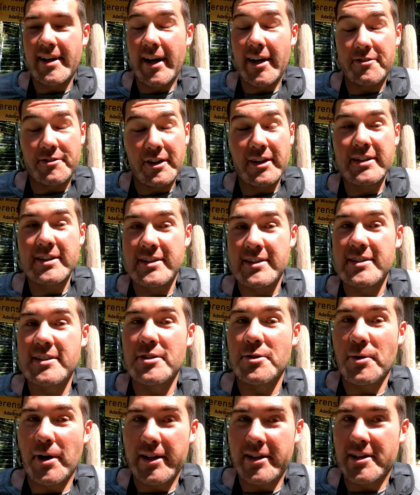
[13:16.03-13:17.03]
I think this is
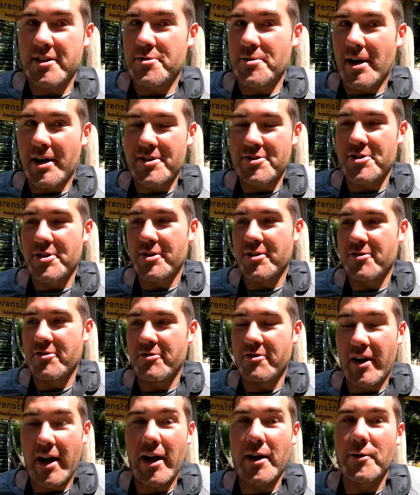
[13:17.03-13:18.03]
great attraction.
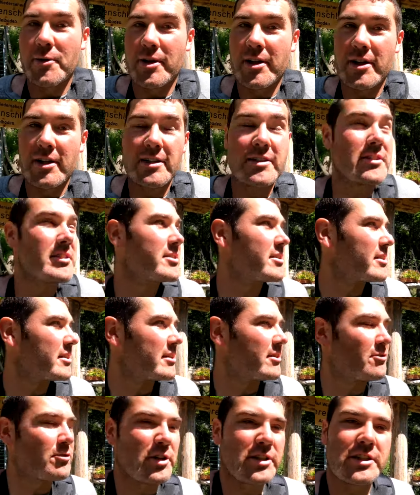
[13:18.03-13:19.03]
It's
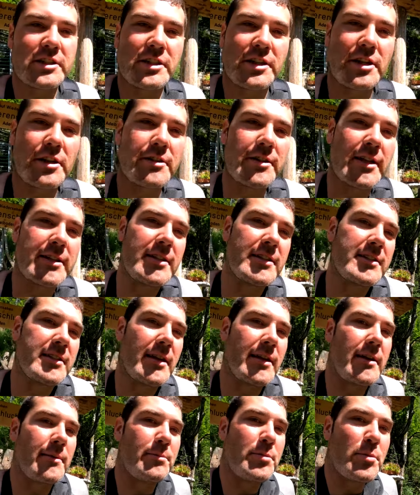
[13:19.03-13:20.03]
written here that it's
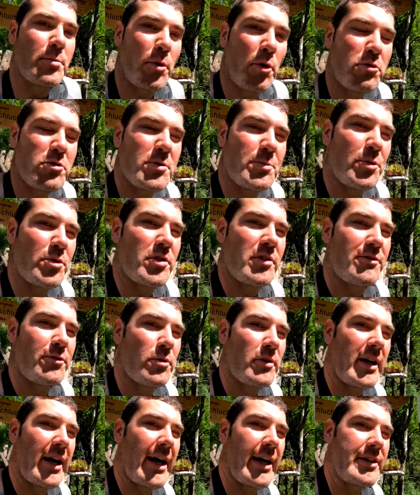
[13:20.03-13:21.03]
the most
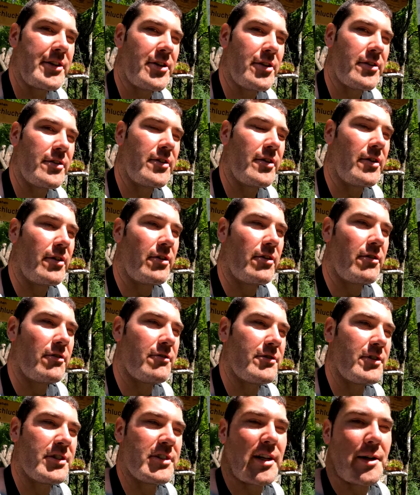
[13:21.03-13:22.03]
beautiful canyon
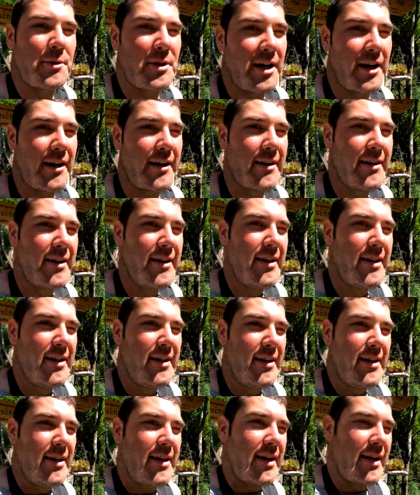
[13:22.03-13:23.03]
of this area.
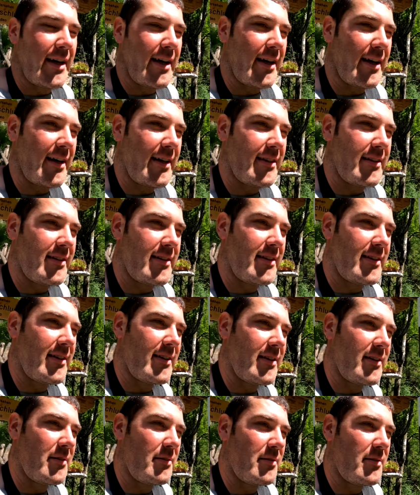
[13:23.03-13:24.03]
And
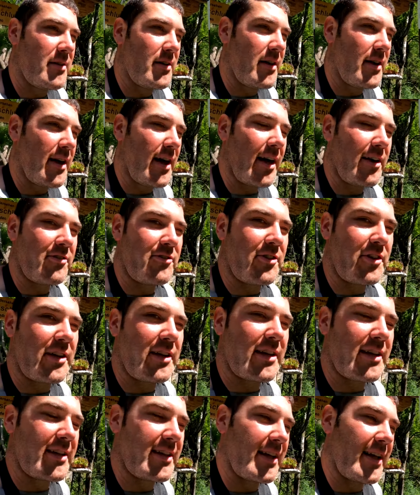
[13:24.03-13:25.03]
I
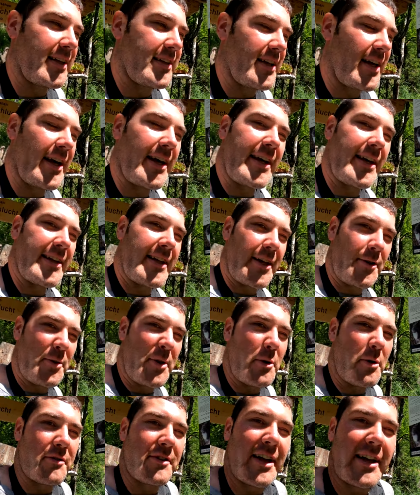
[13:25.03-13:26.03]
think that I can
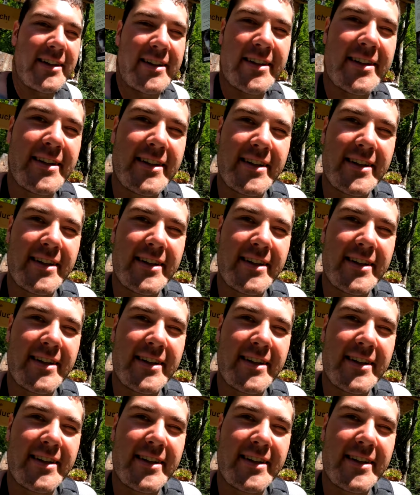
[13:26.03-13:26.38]
agree with that.